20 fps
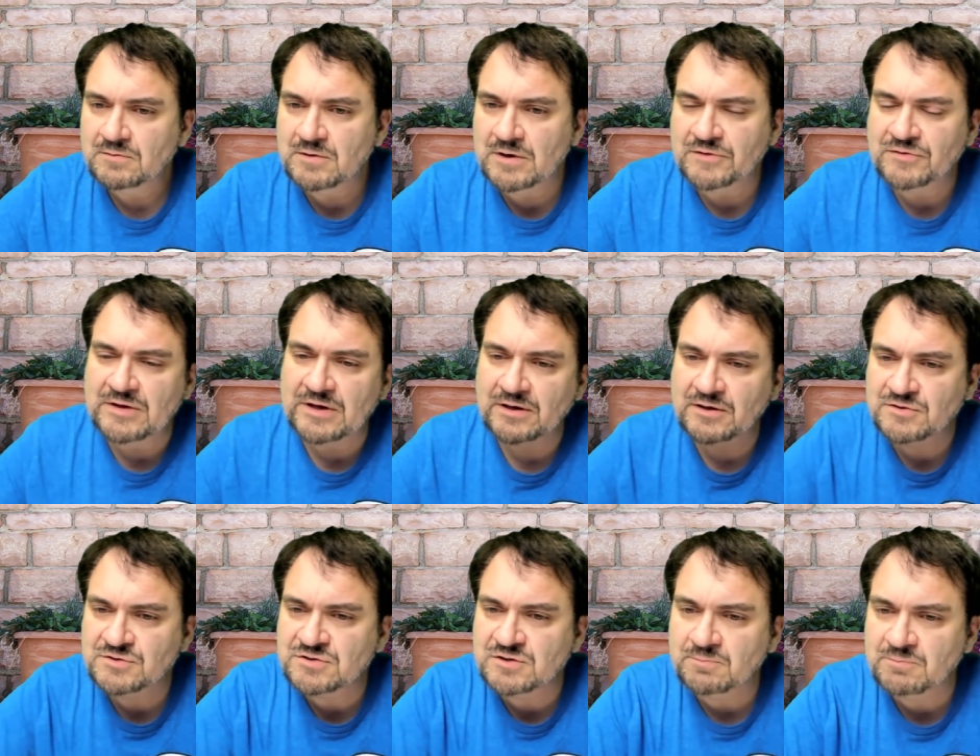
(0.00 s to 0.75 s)
Well,
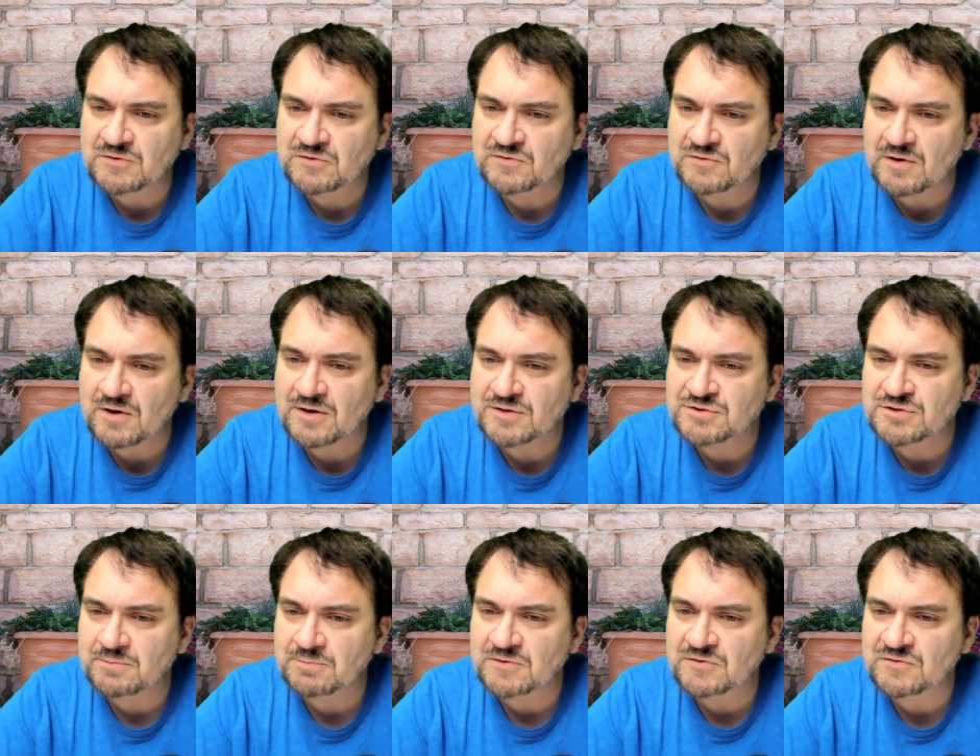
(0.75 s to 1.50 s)
thank you, Ship, uh,
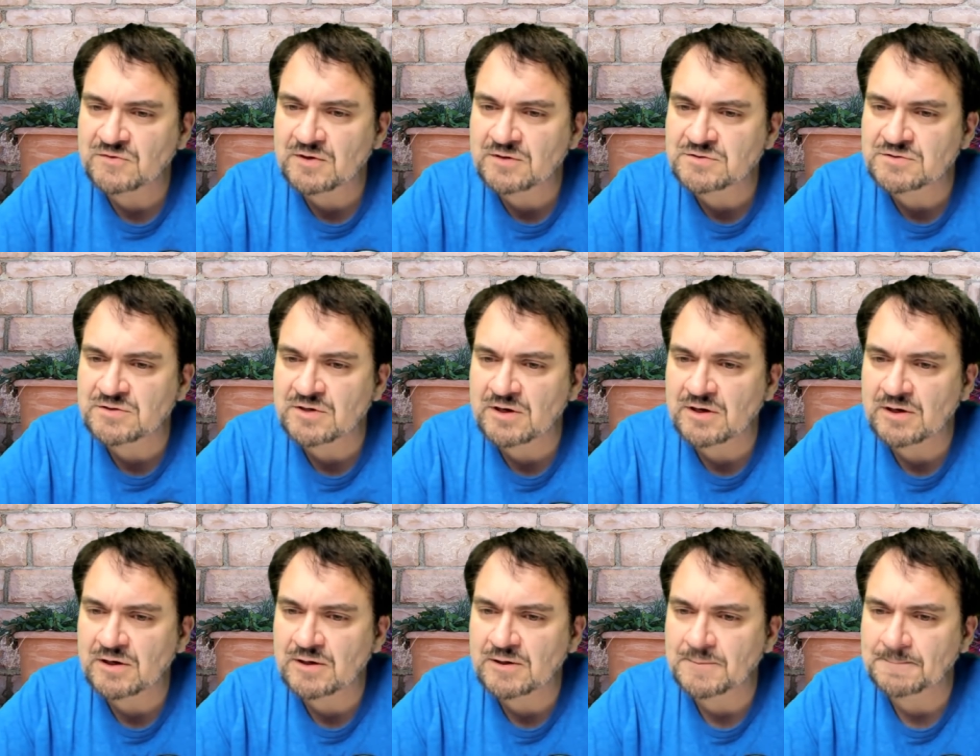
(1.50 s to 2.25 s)
Ship and
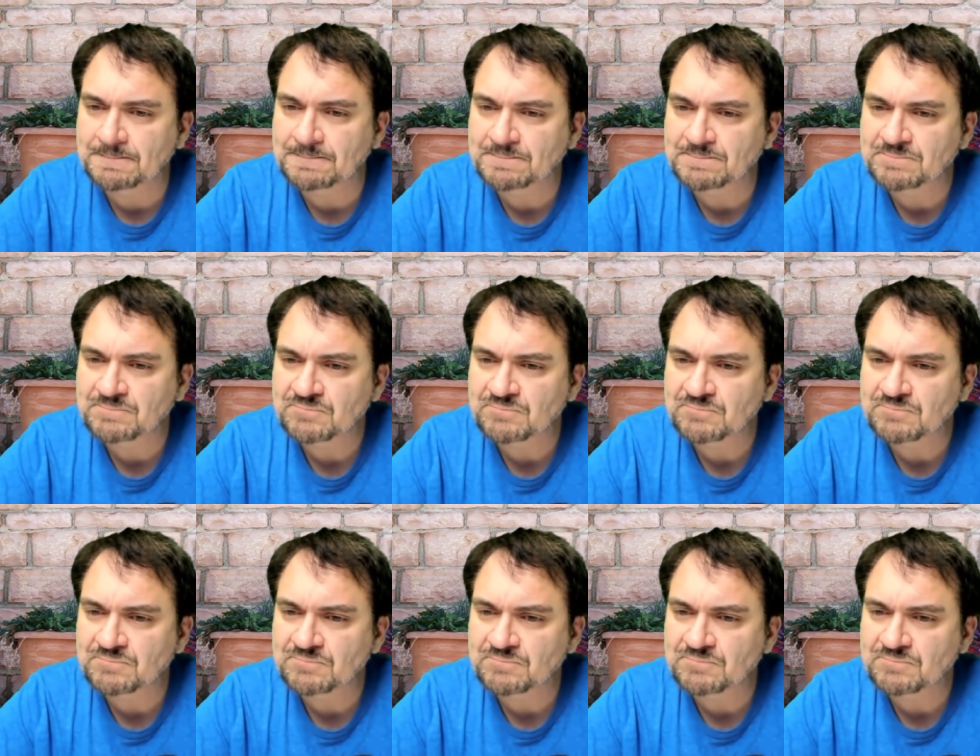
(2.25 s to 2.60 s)
Sunshine.